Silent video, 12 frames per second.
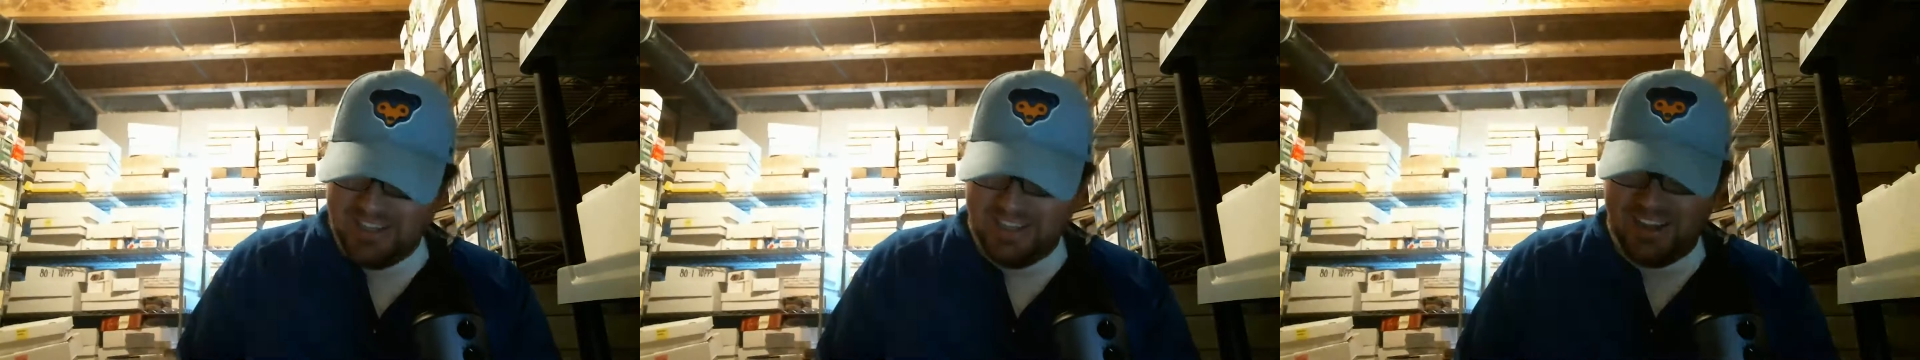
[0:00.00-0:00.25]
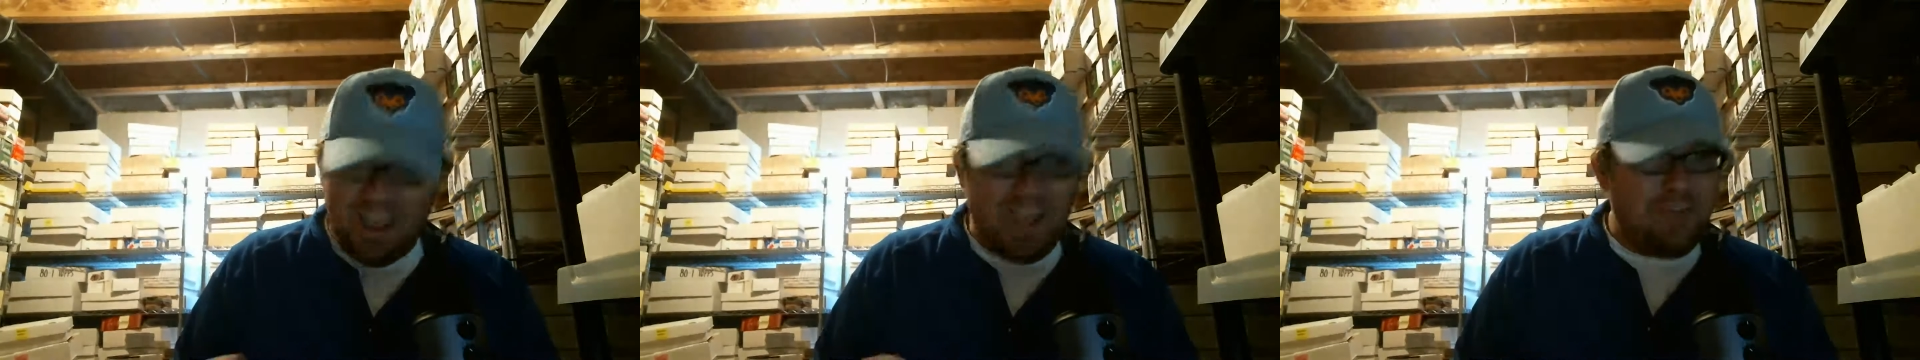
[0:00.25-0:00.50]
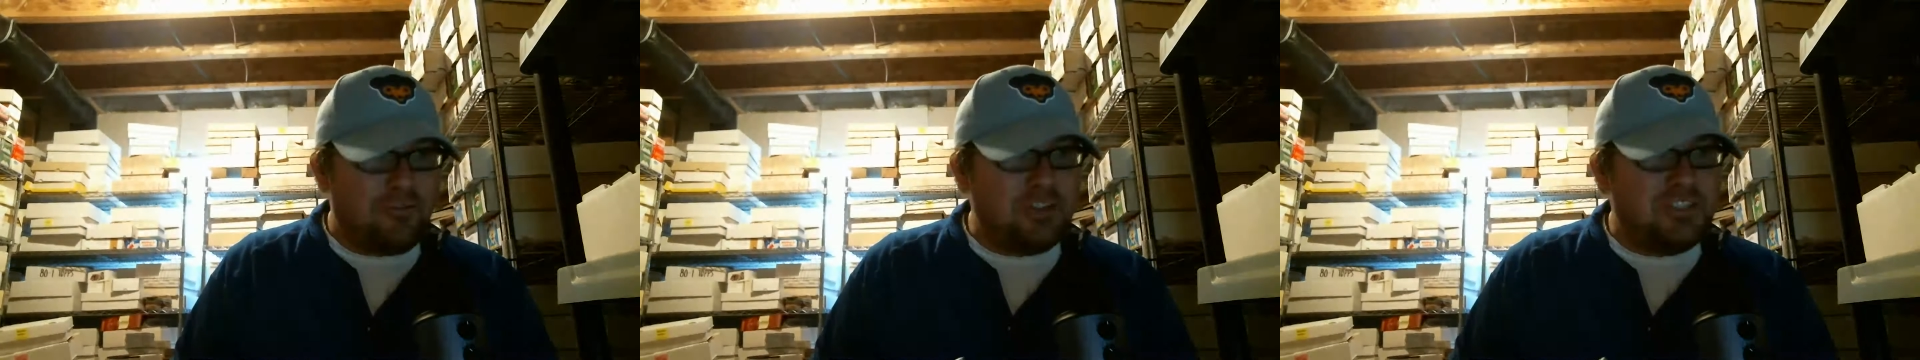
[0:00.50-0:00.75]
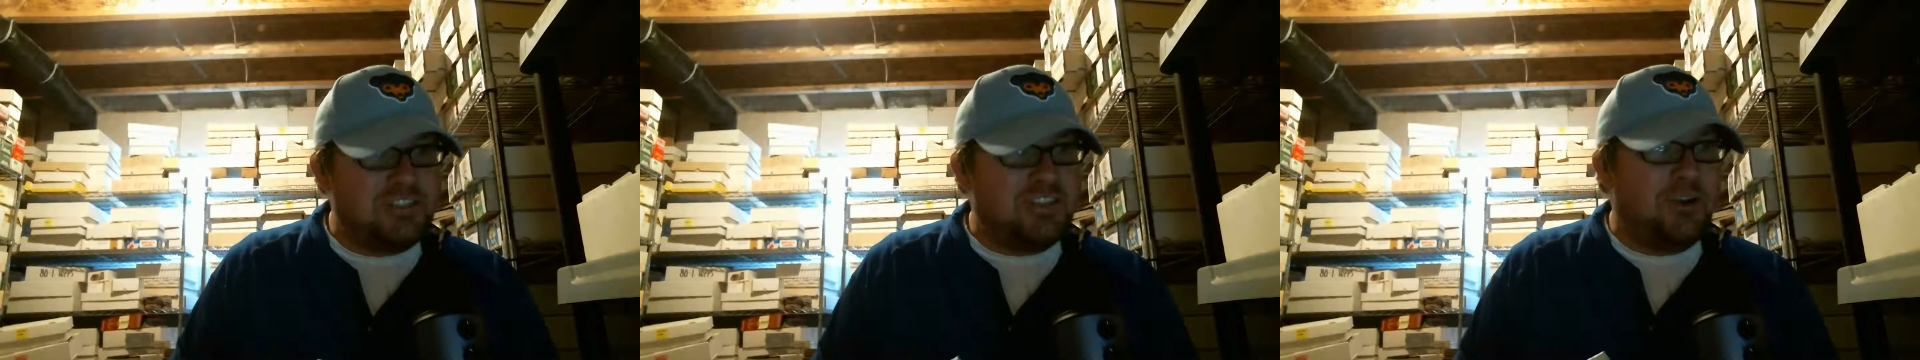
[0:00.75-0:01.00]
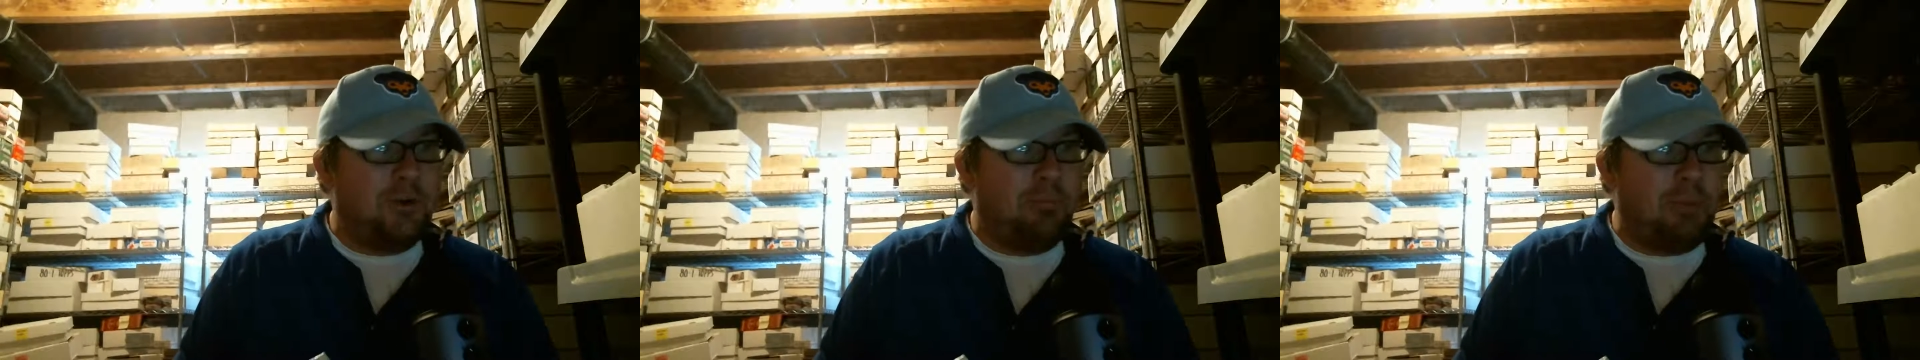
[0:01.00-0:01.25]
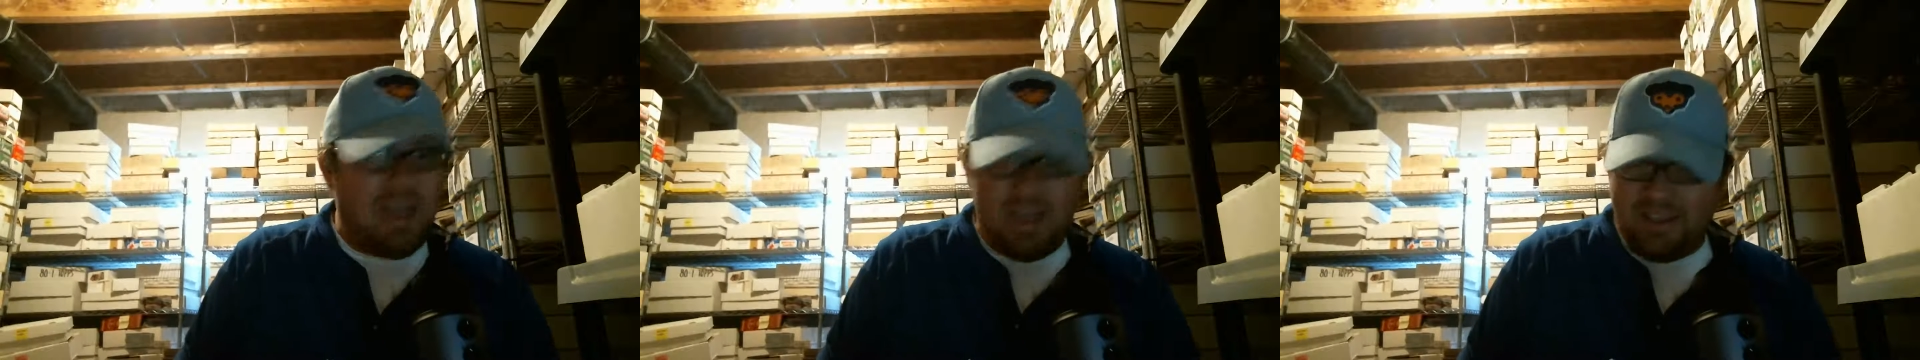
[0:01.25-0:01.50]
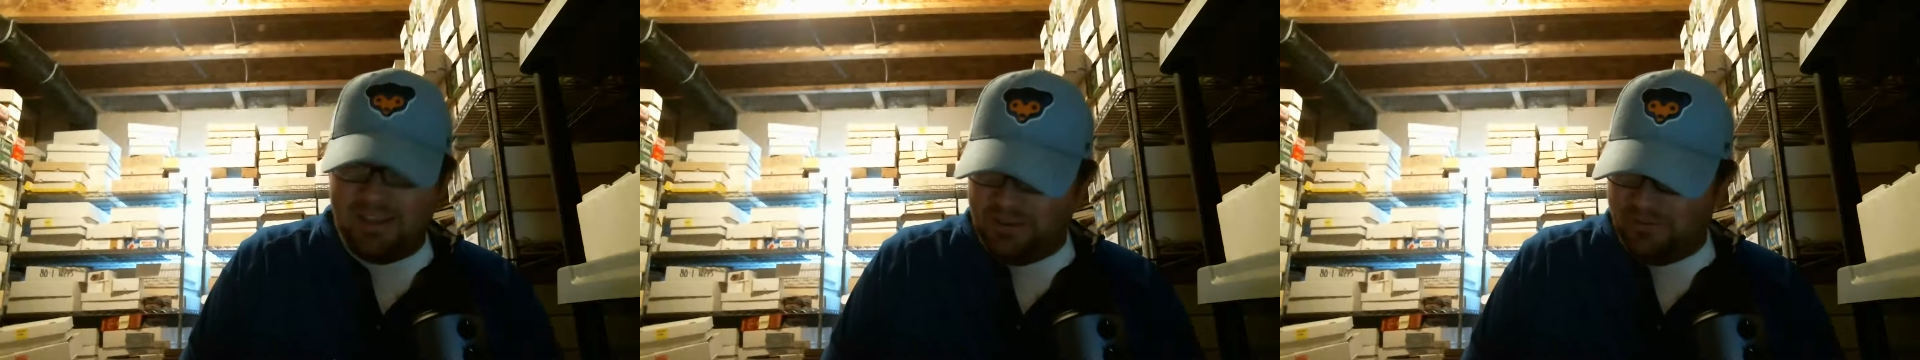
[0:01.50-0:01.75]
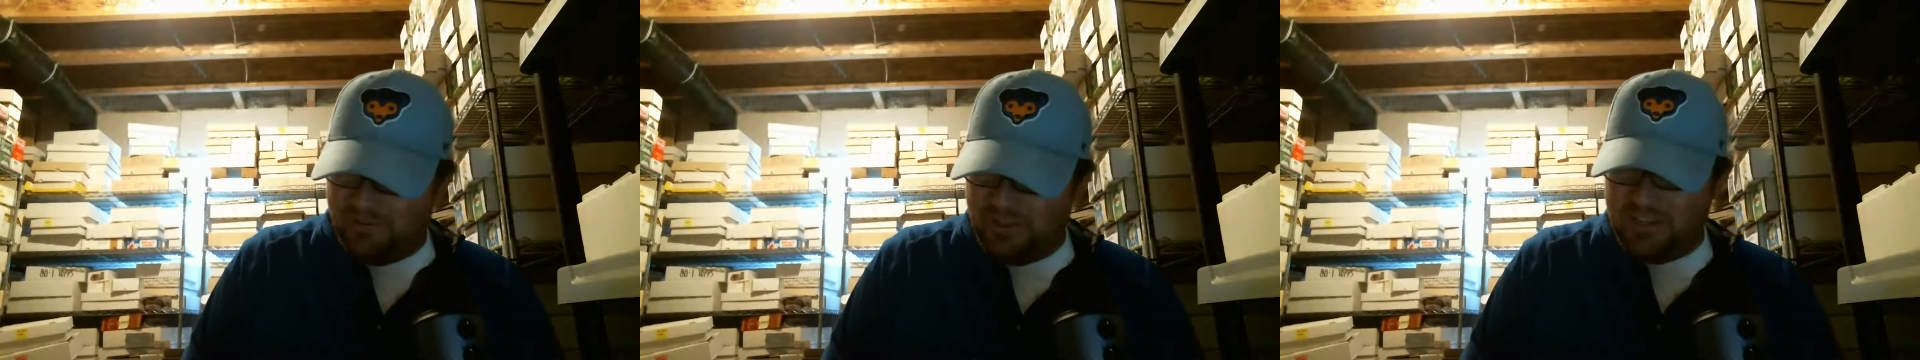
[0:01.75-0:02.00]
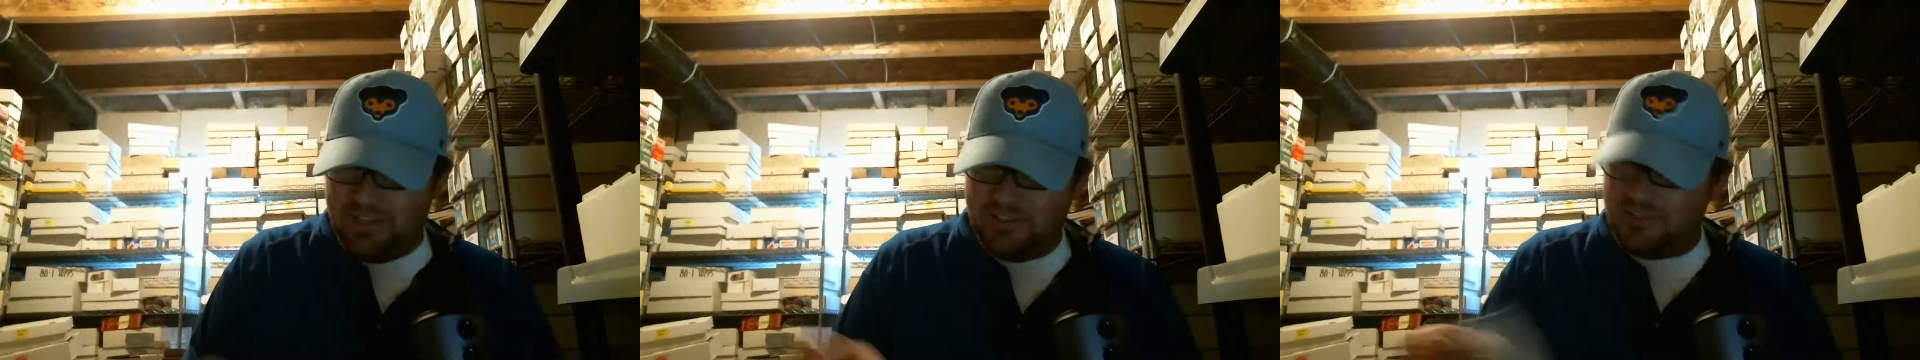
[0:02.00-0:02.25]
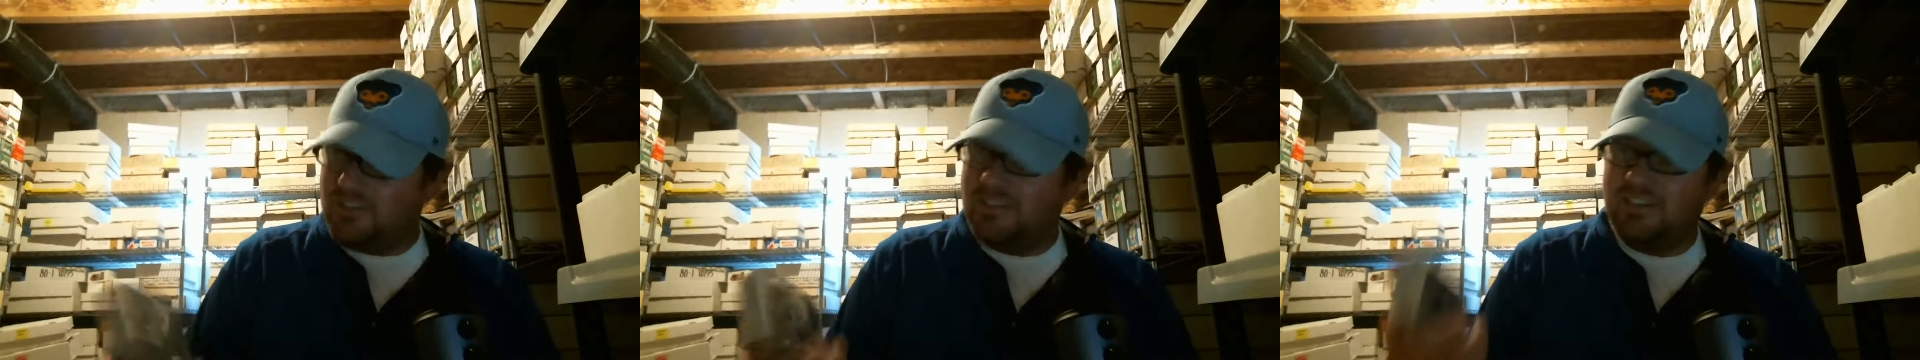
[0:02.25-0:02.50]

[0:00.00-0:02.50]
And every single packet of these